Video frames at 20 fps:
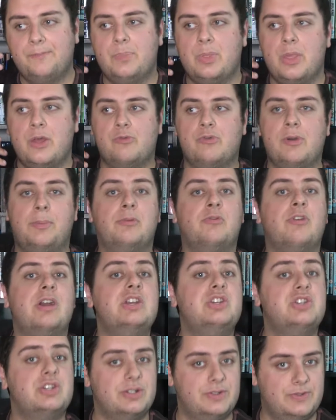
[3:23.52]

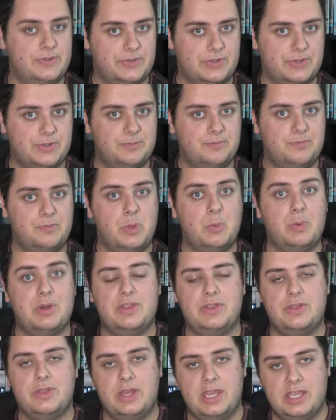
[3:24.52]
reparations
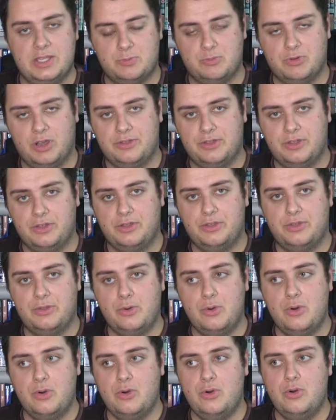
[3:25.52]
with his brother
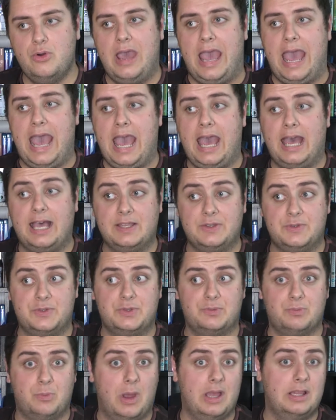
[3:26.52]
Thor,
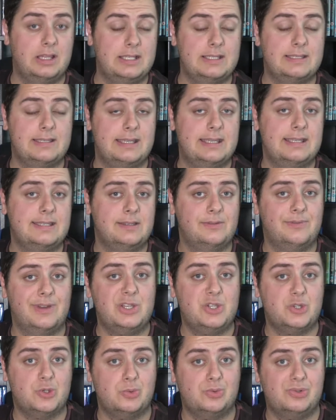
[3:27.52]
as well as his
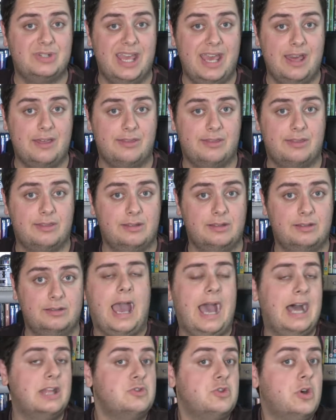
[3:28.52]
eventual death.
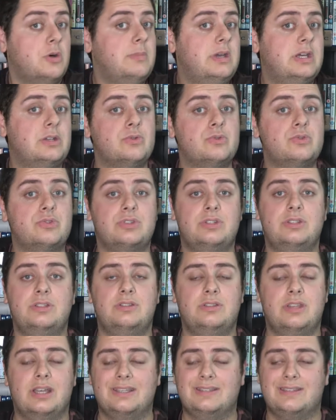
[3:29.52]
And Tom
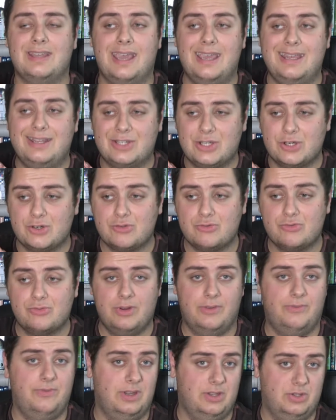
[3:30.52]
Hiddleston does a
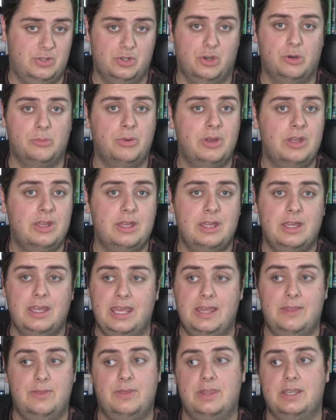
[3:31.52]
terrific job
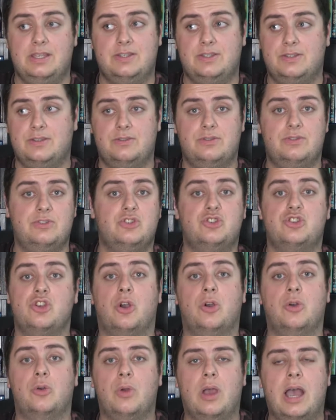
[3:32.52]
in this
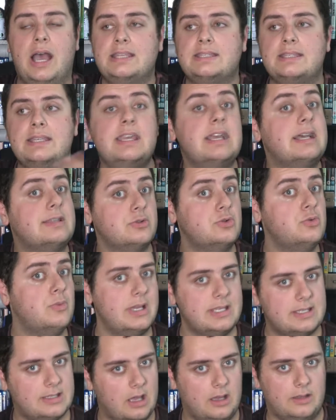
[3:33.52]
show, as he has
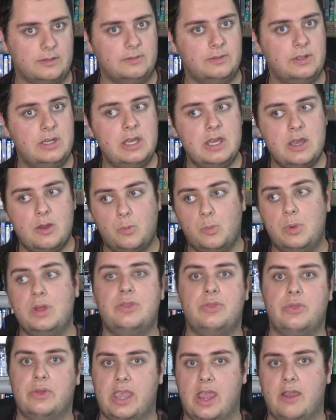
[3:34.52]
always done
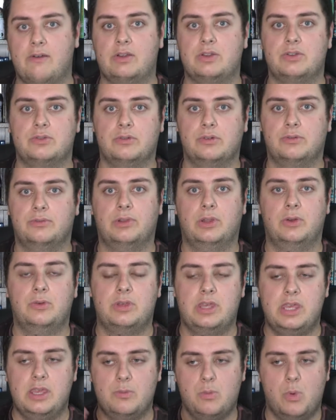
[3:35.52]
with the character of
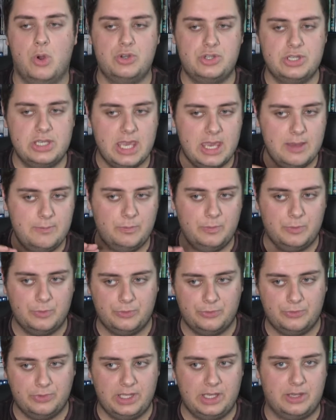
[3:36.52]
Loki. Watching
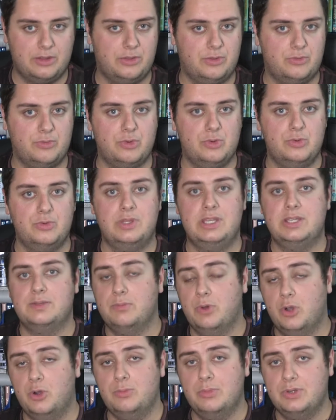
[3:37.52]
him flick through
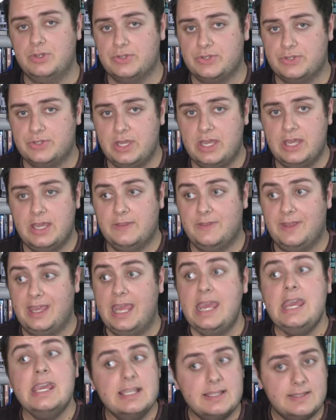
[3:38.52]
these moments
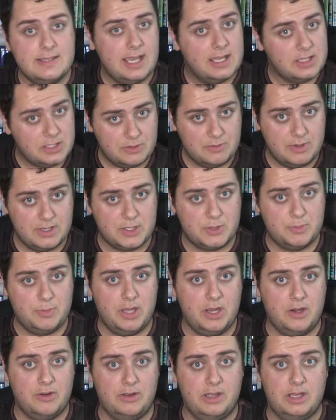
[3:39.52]
that he has yet to
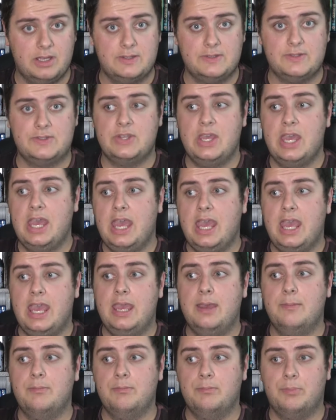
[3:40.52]
experience,
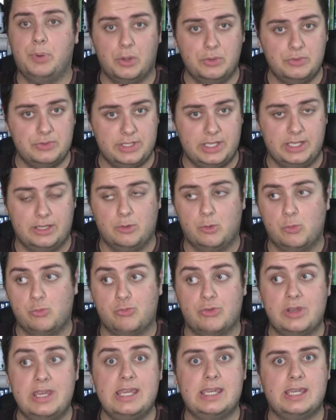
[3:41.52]
him bonding
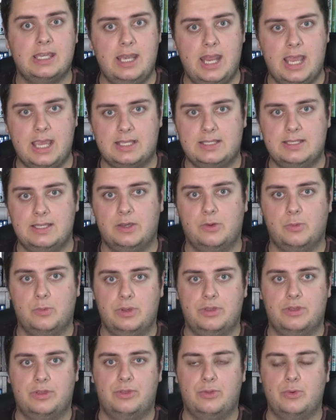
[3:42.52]
or
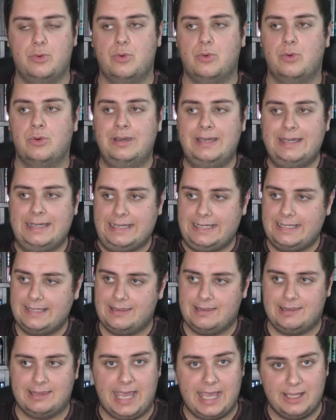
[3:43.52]
reconnecting with Thor,
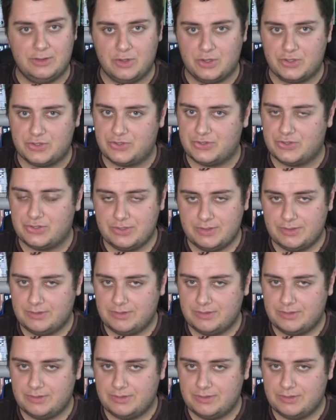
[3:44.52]
Thanos